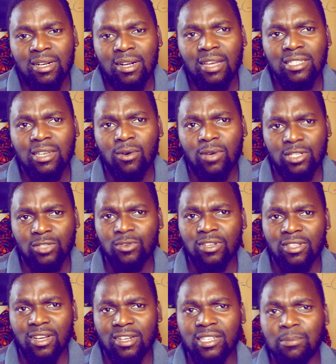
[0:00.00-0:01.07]
But as I was
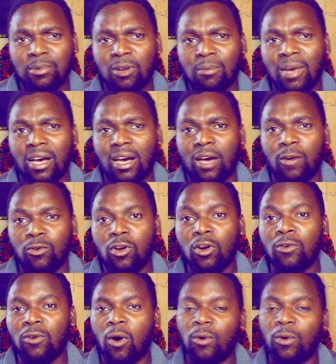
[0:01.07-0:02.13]
doing that diploma, I would